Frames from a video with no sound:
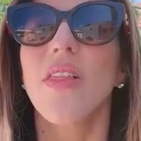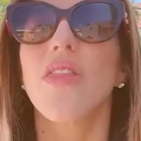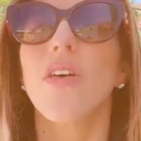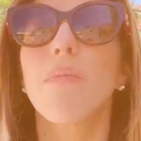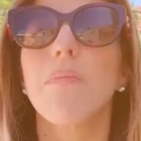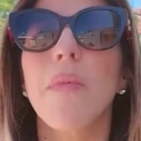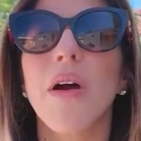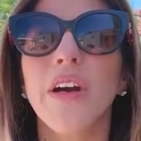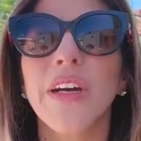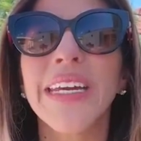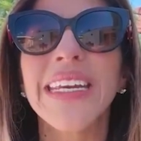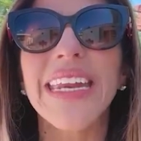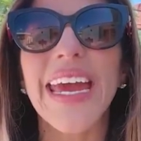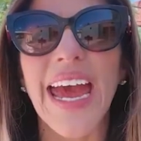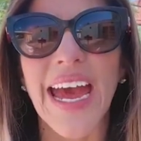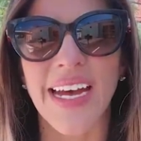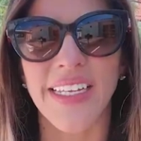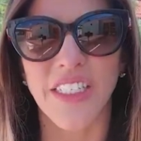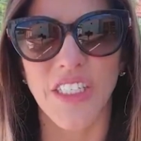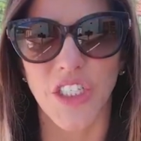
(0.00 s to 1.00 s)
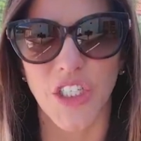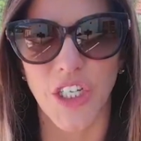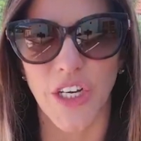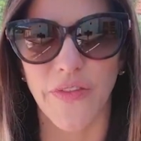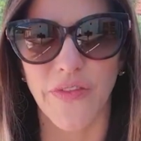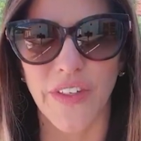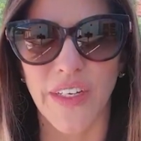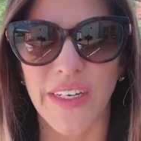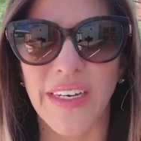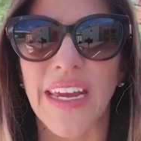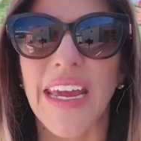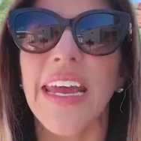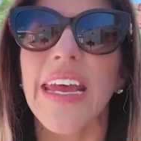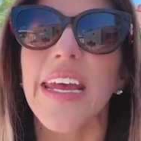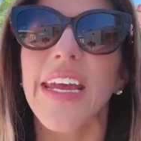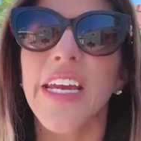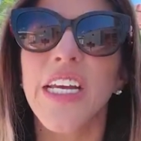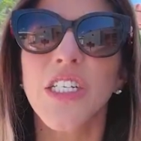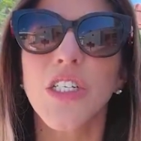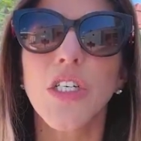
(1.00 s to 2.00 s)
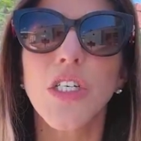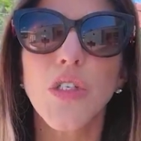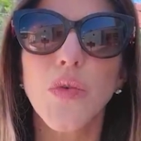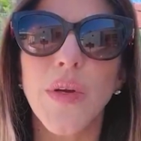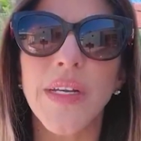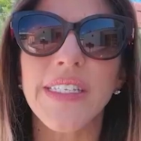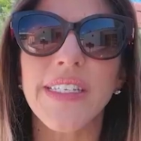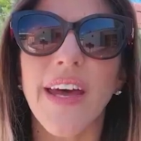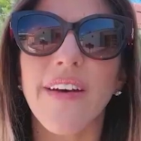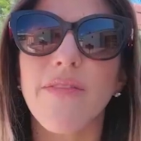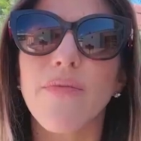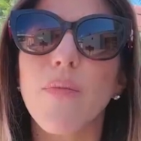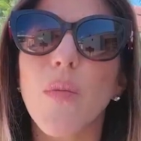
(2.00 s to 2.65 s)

The market has shifted. Interest rates have